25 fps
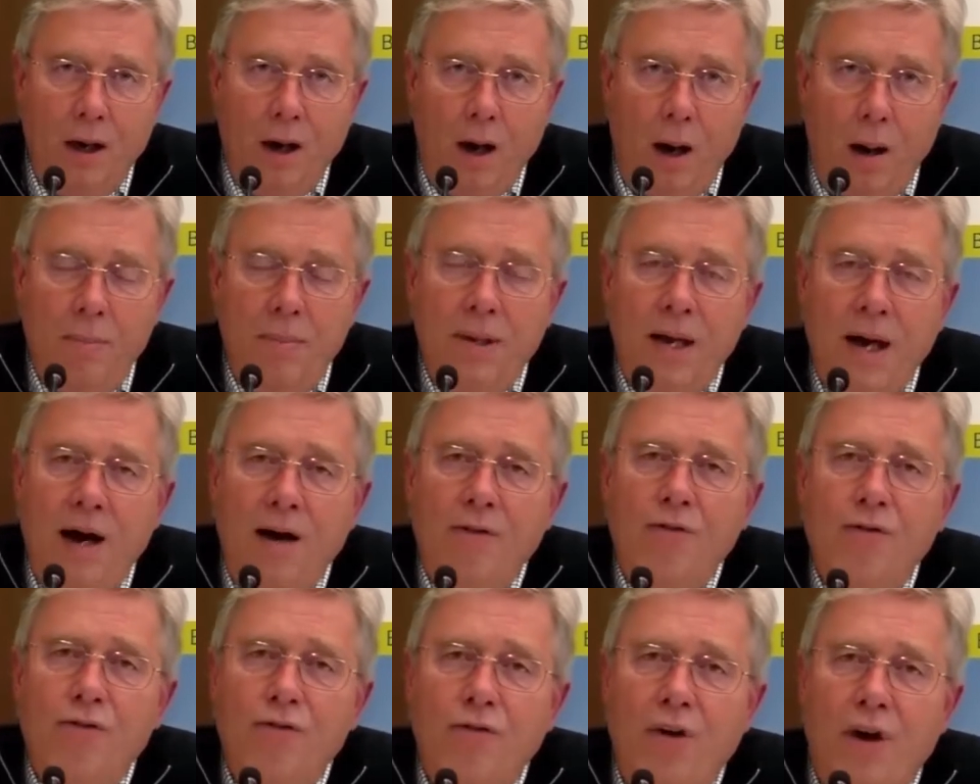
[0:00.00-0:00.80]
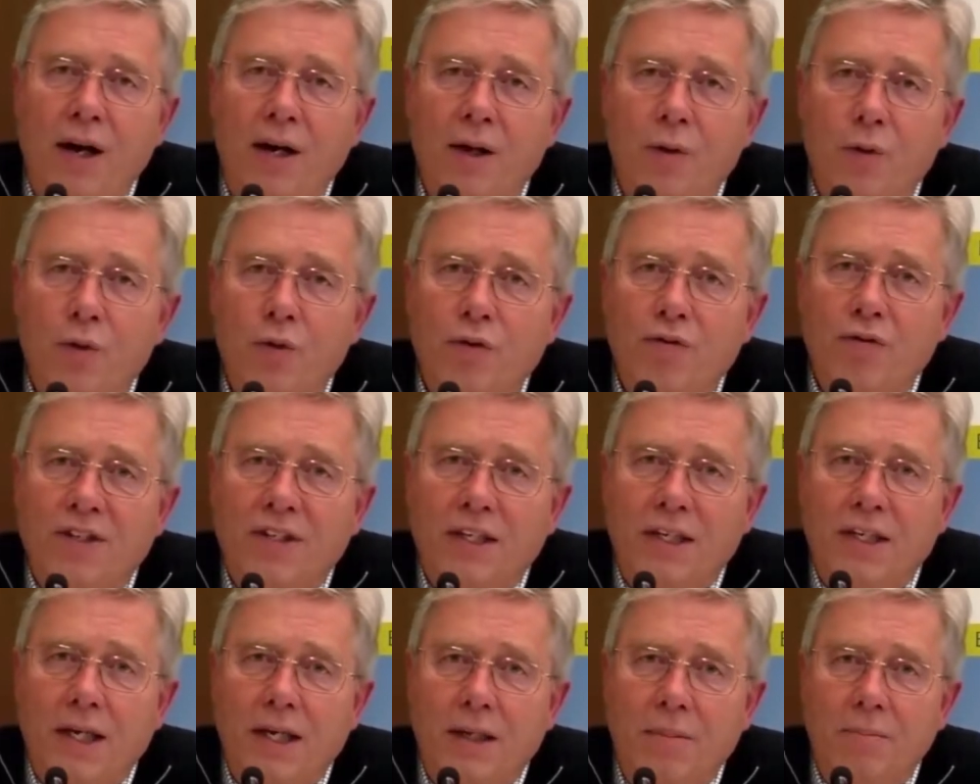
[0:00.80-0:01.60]
On behalf of Freie
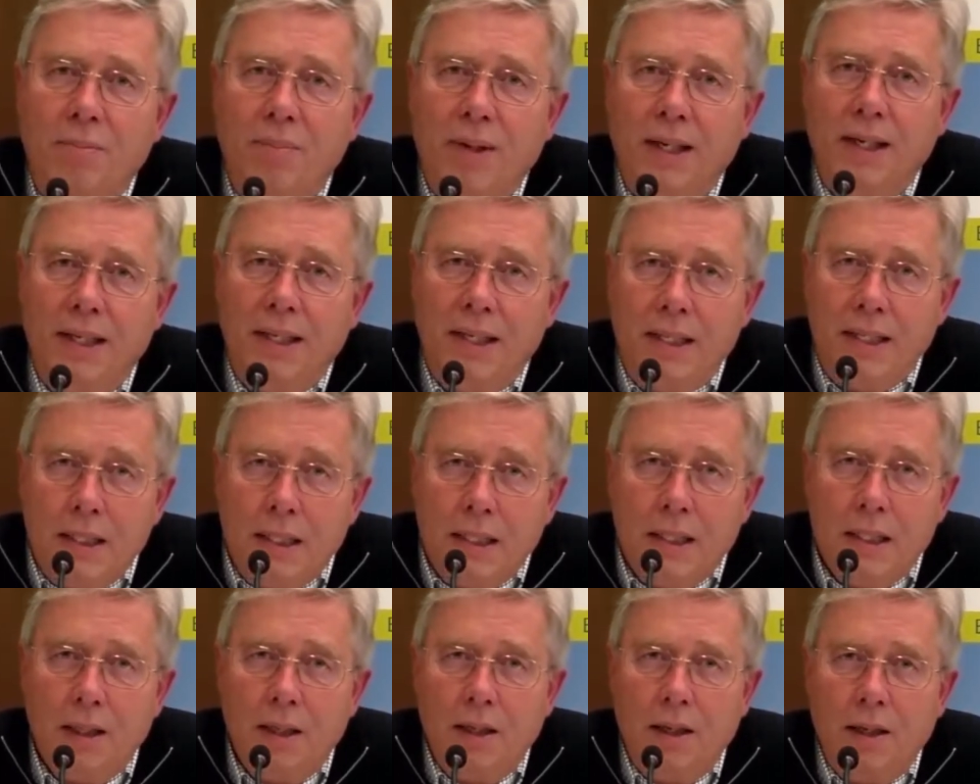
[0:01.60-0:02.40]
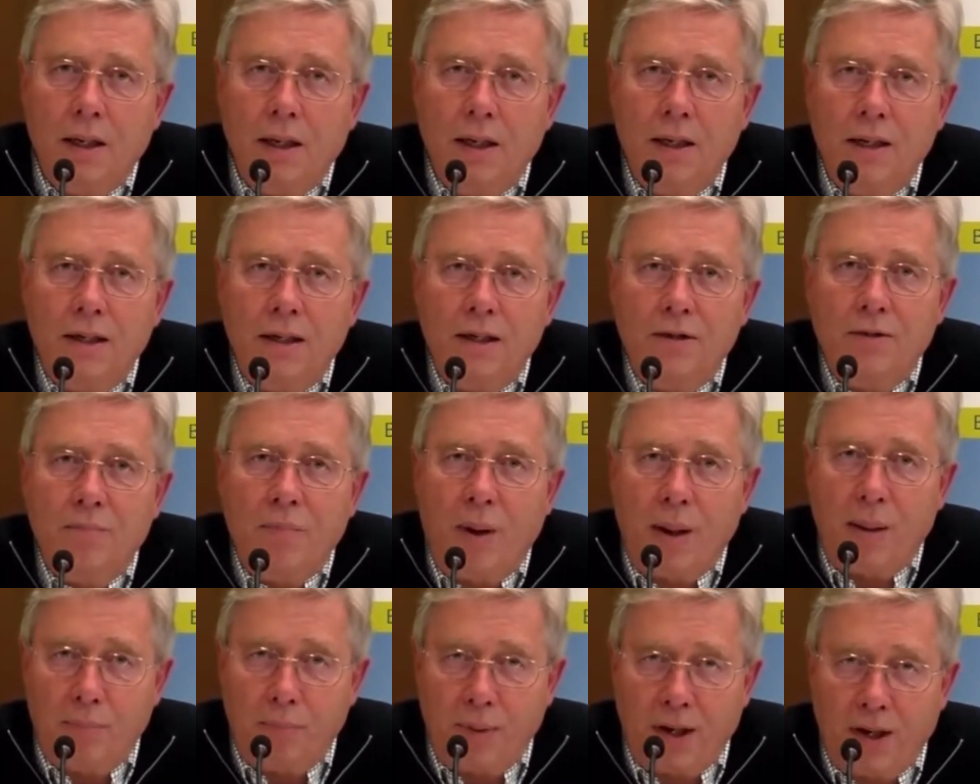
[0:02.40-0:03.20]
Universität Berlin, it is
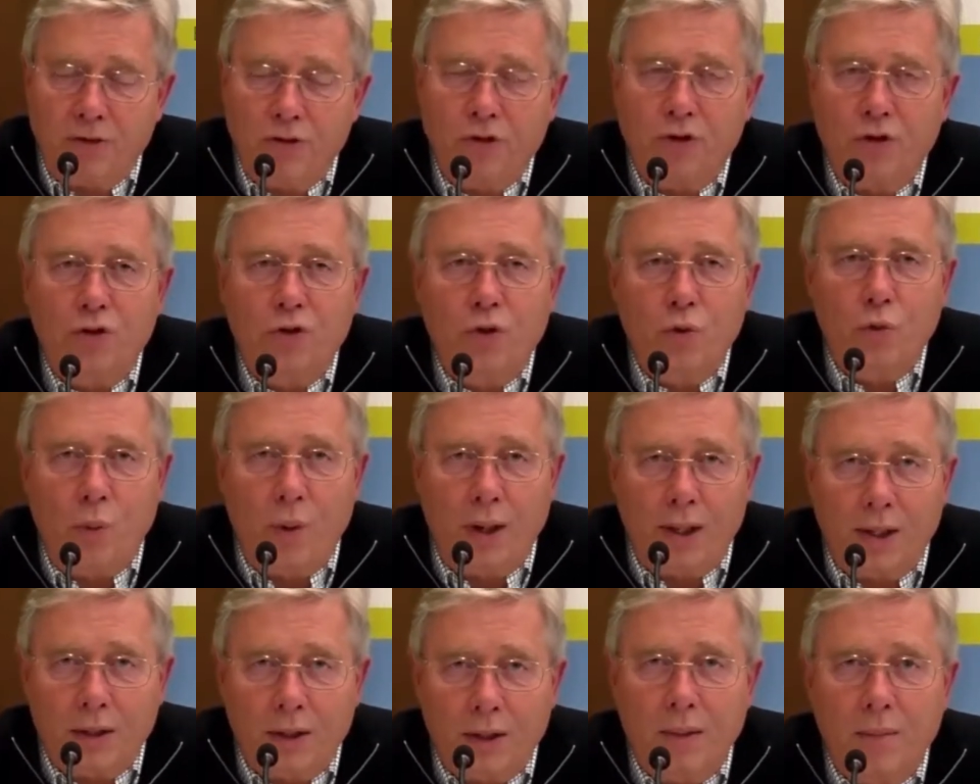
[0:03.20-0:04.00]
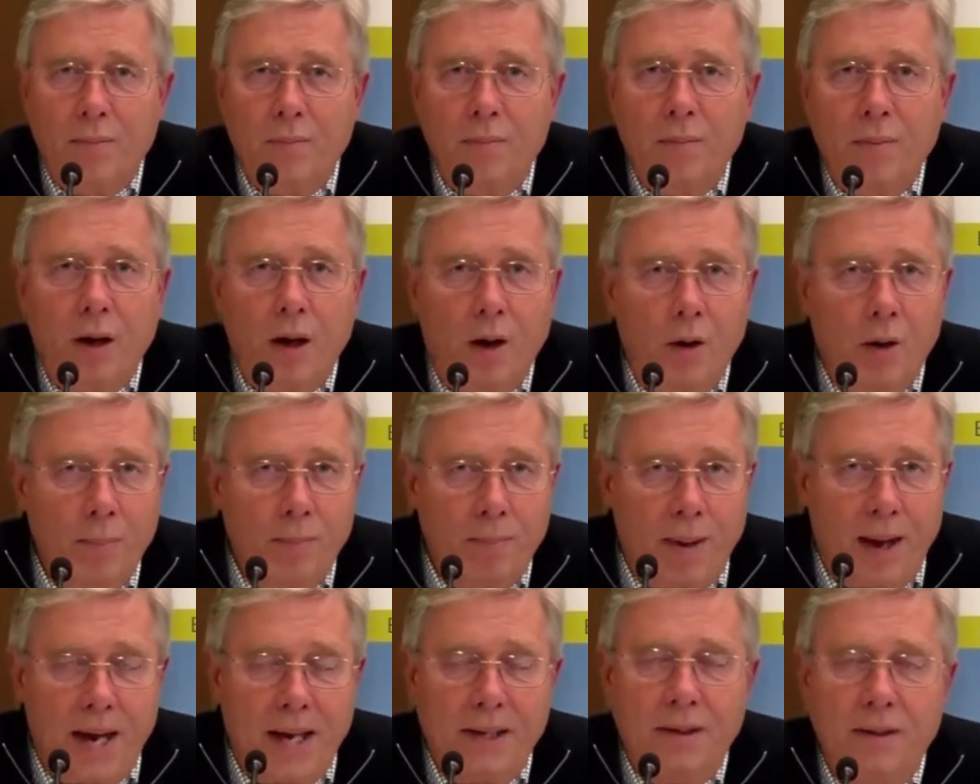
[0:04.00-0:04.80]
my pleasure to welcome our
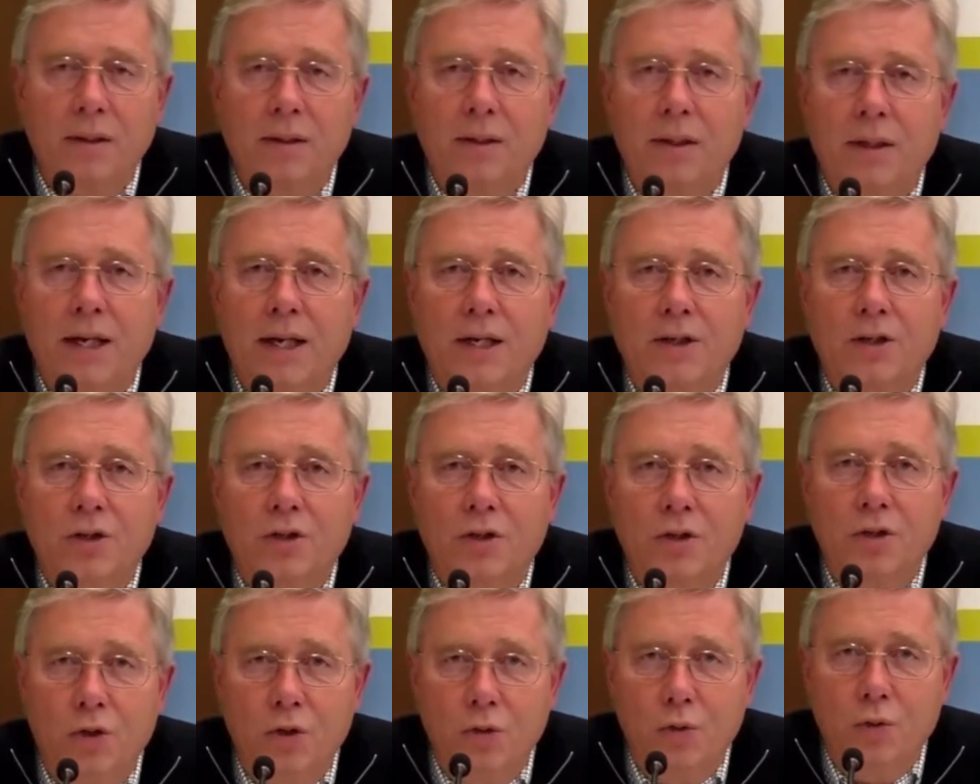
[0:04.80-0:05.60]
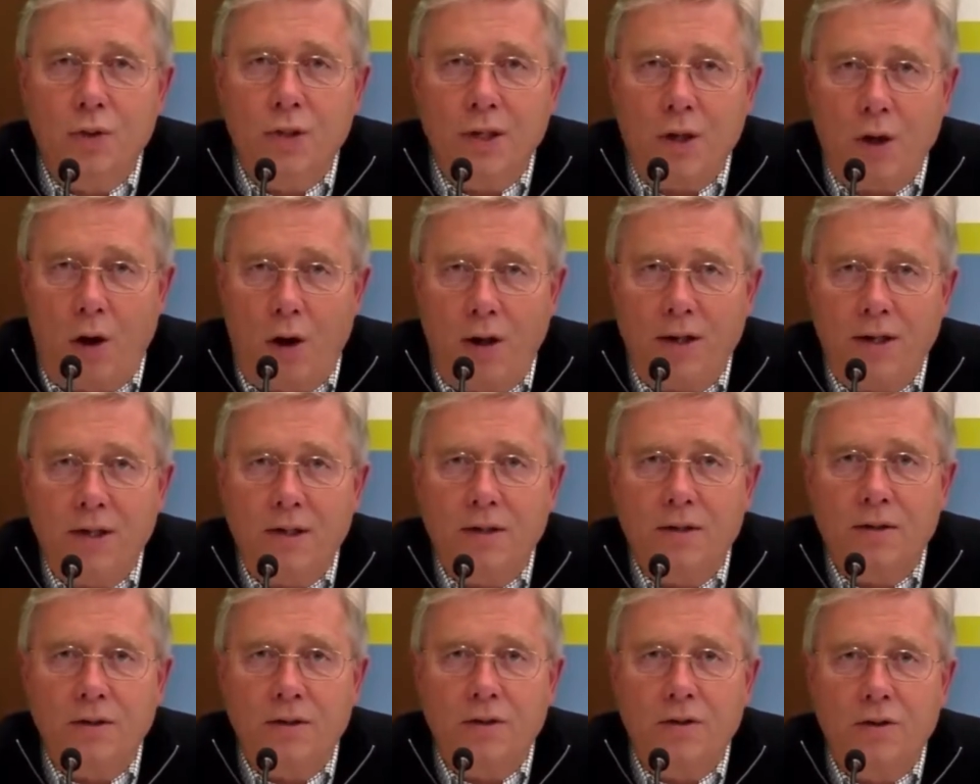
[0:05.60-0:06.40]
panel and you, the
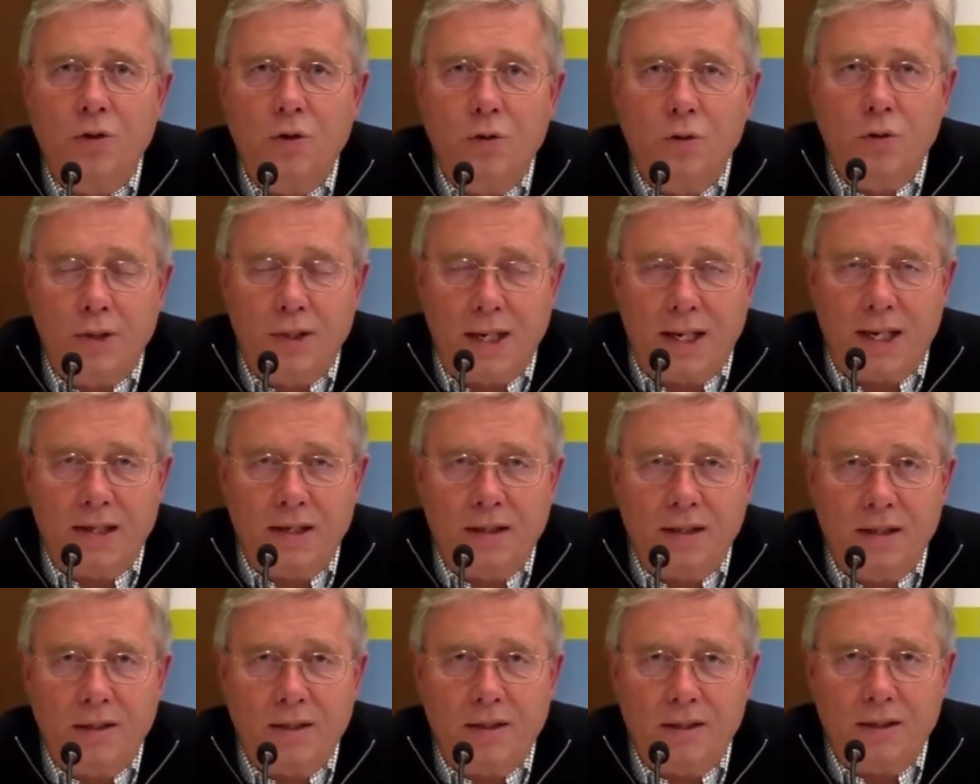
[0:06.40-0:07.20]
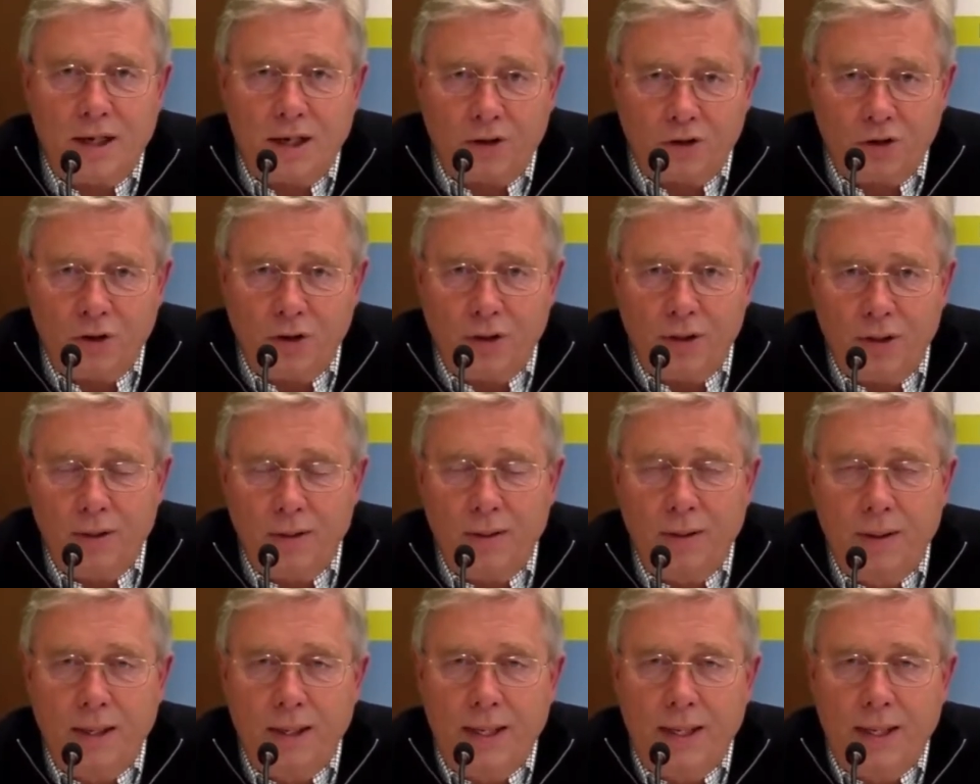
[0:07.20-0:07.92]
audience, to today's session.